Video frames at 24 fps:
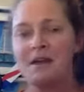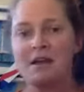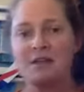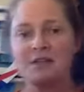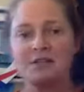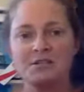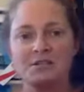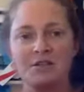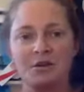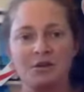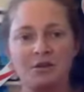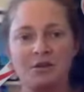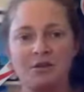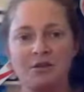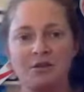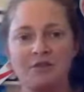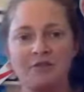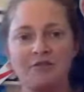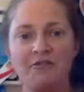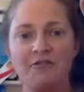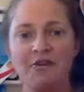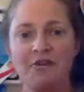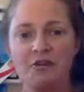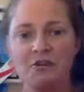So the
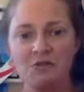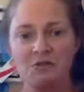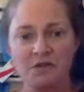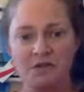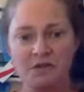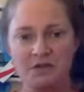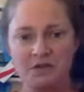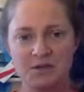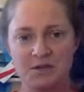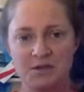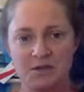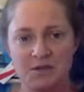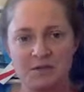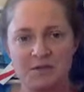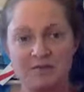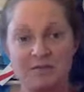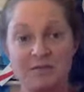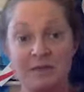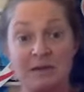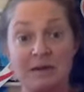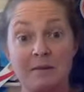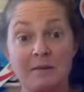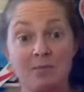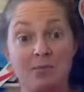first one is going to
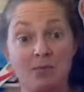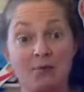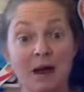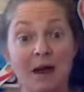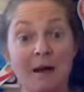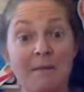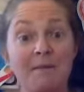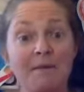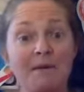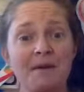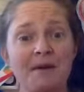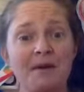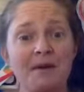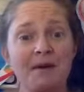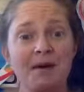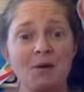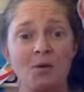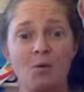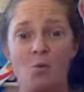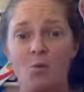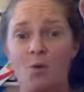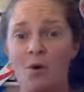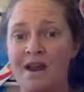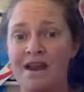be prep
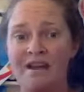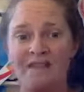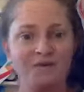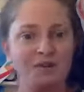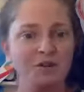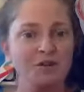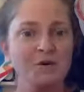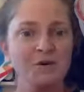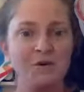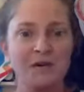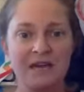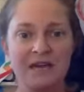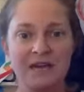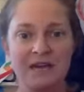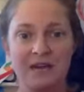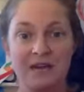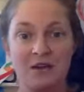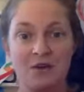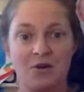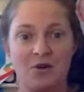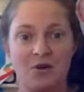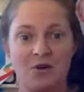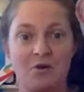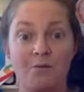whatever you can at
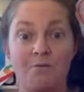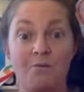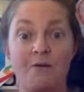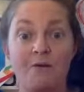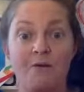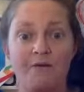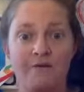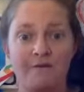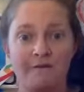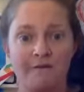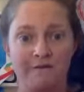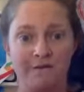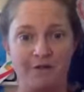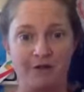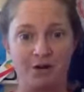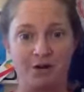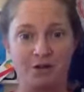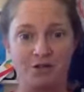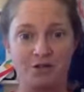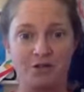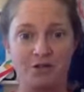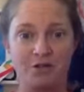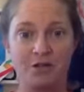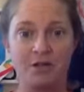home
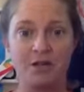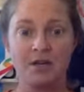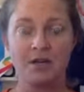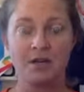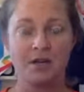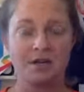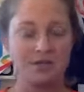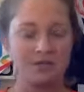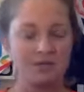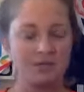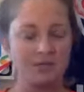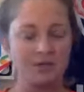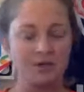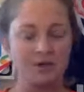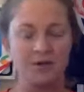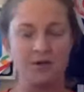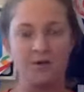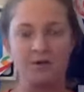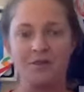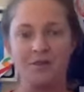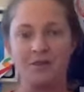first. So